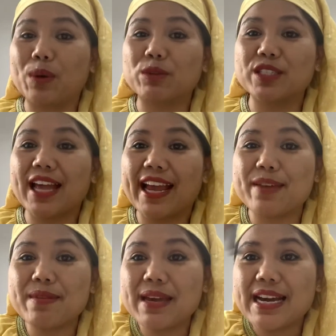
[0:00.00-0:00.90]
more
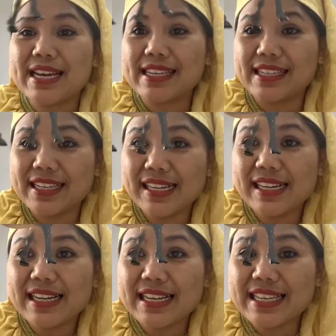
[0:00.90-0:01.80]
time, y,
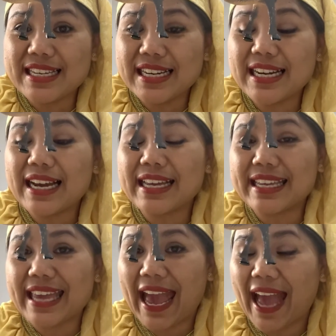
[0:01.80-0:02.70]
y,
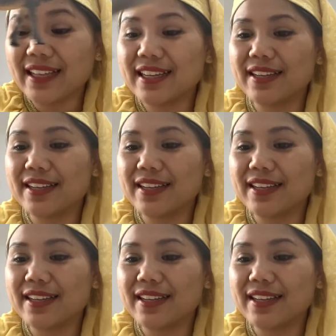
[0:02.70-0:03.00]
yak,